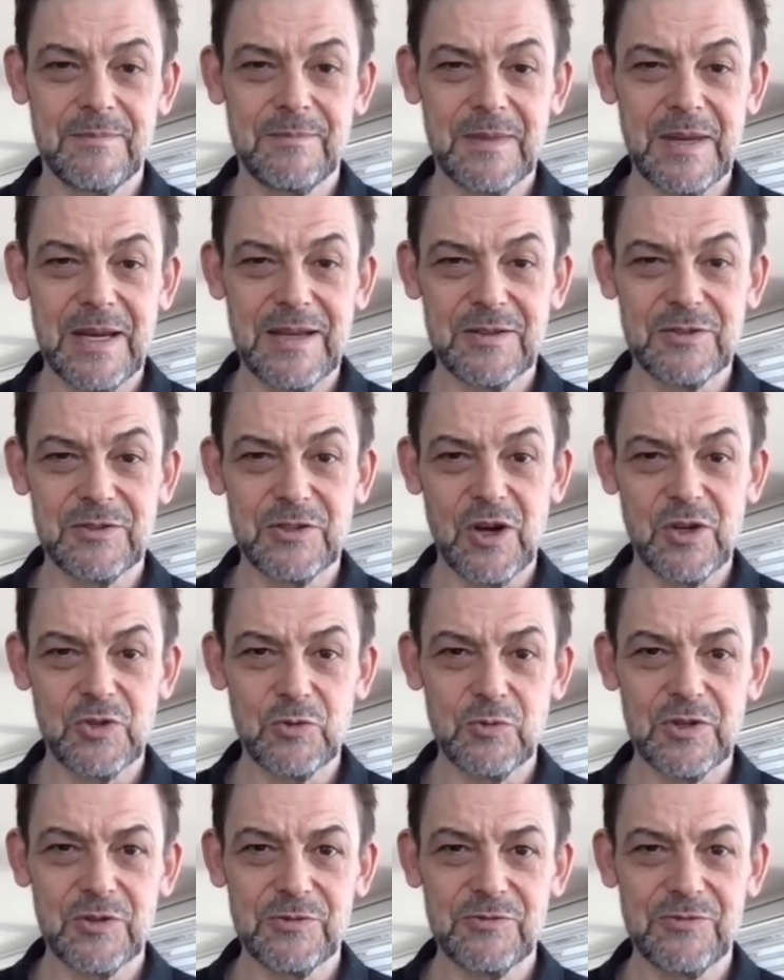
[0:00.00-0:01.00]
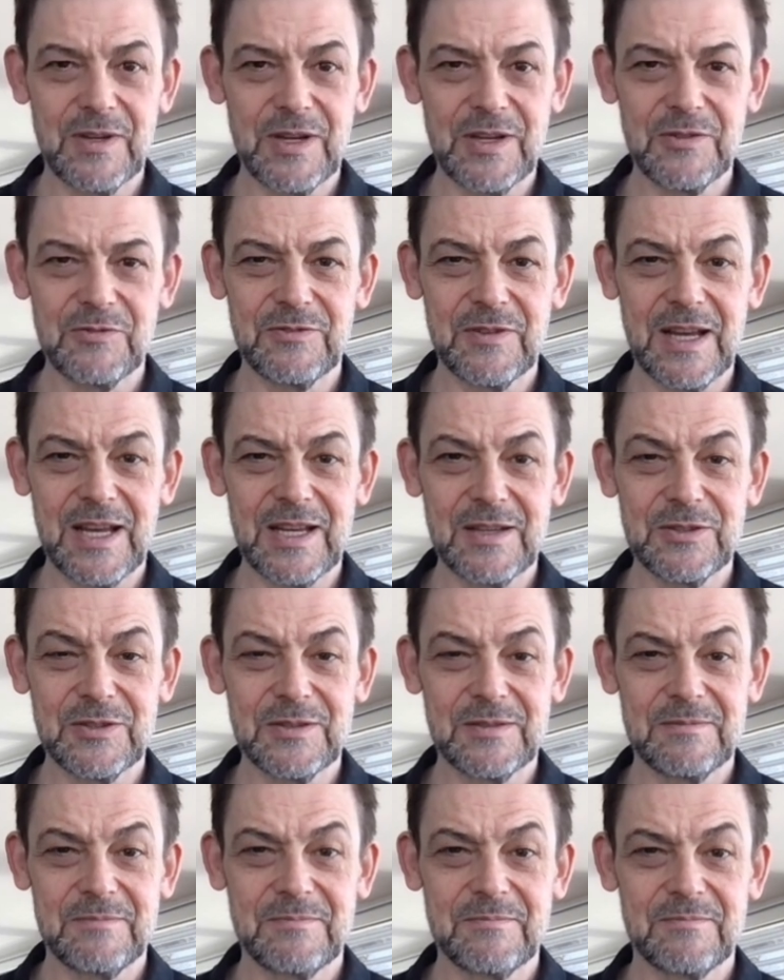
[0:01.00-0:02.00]
Let's start with a fun fact.
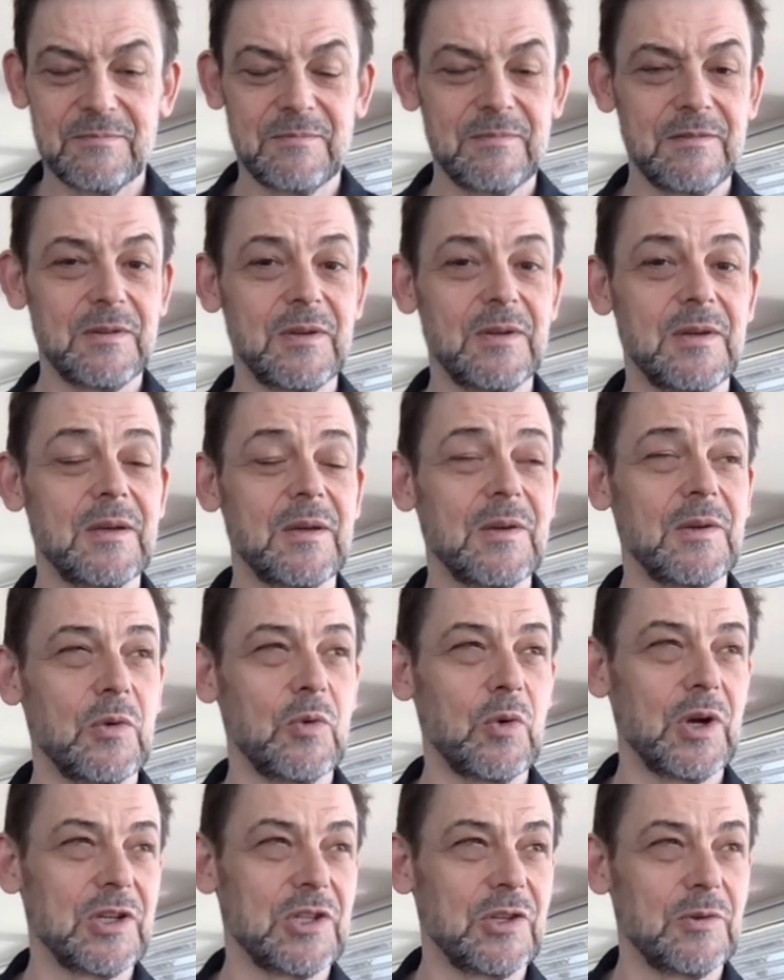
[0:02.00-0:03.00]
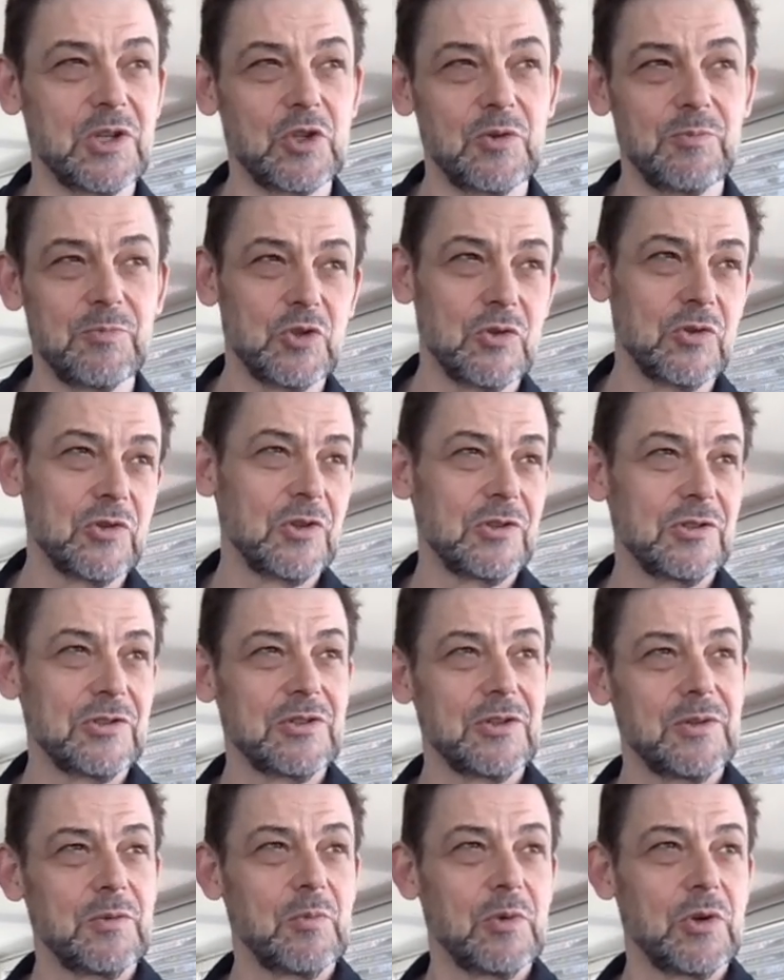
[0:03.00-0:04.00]
Quantum computers
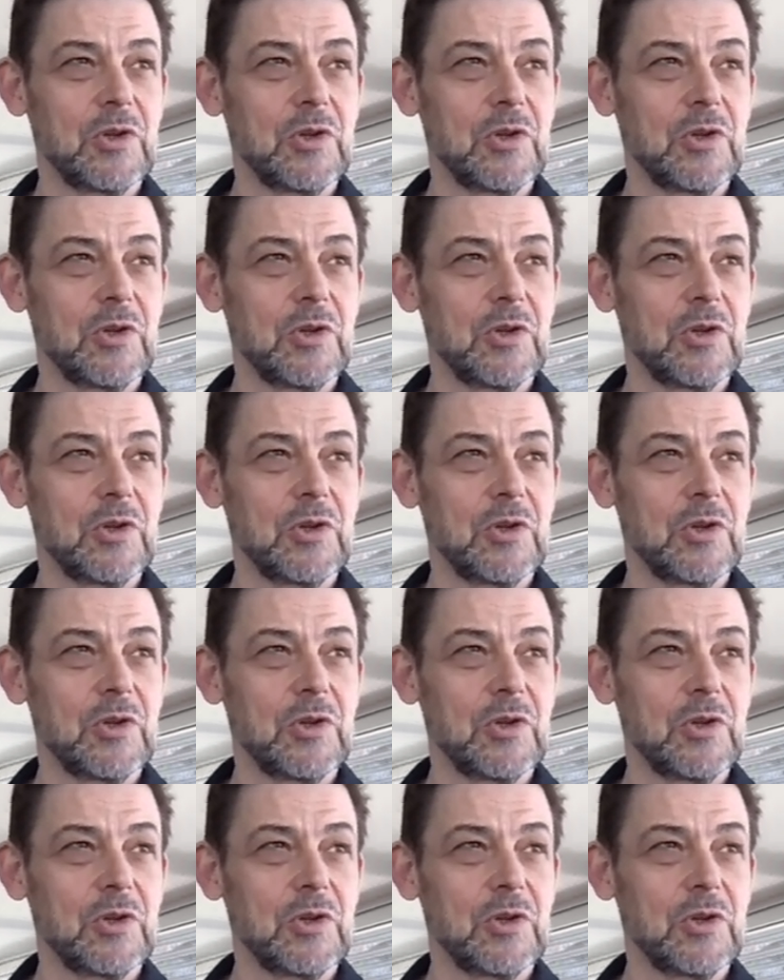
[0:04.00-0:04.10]
will